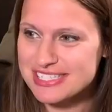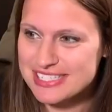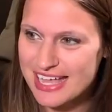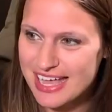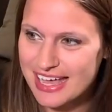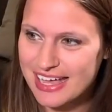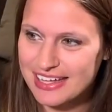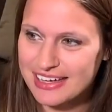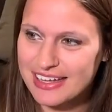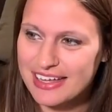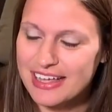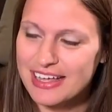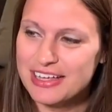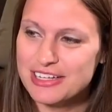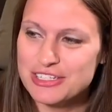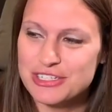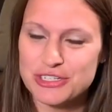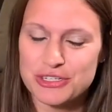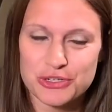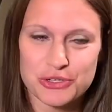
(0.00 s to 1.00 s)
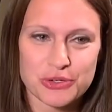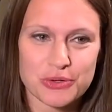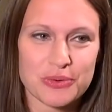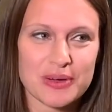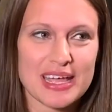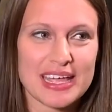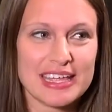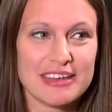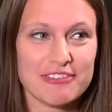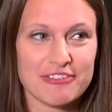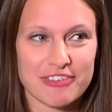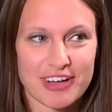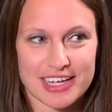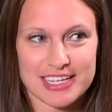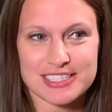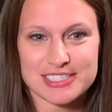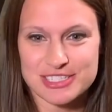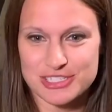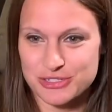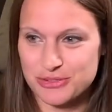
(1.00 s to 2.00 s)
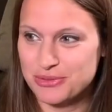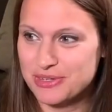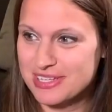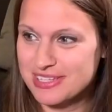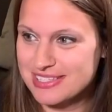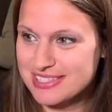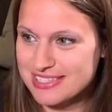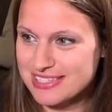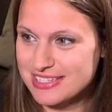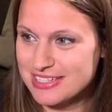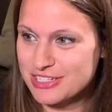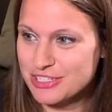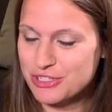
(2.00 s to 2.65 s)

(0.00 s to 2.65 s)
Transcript: said to invite students